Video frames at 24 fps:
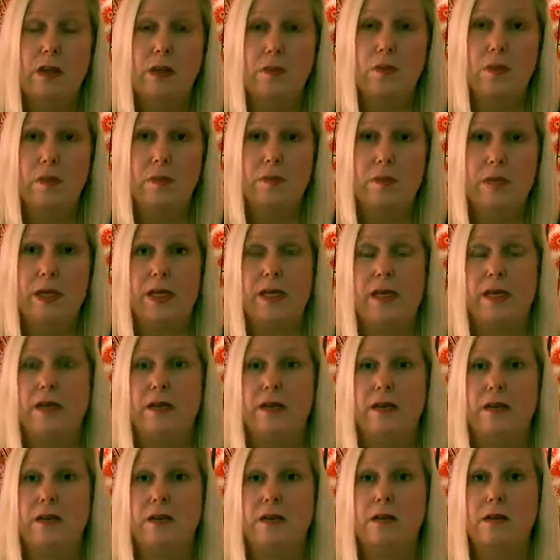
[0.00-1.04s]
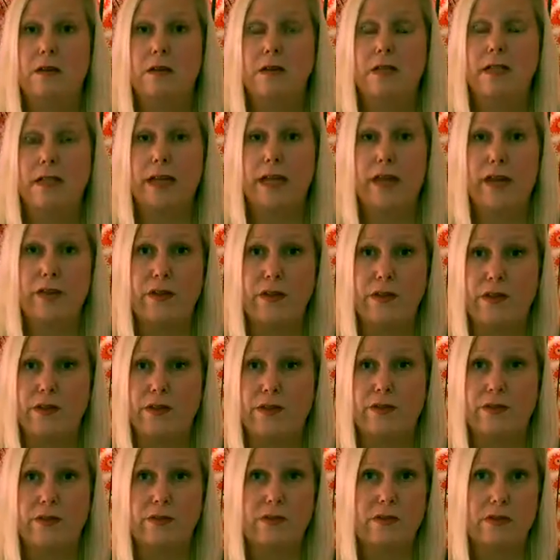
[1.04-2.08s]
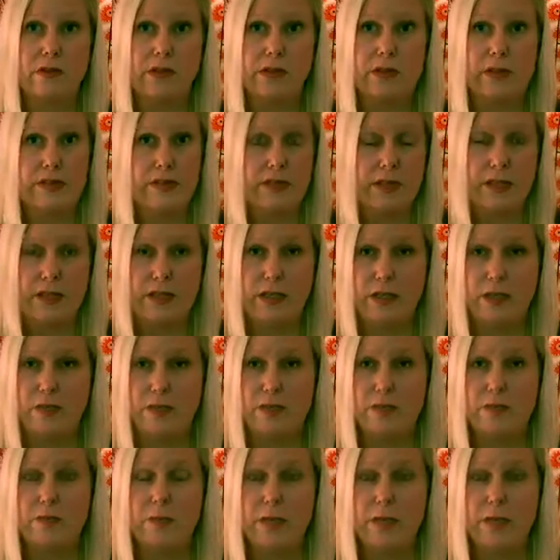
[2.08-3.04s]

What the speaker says: We've been together 7 years,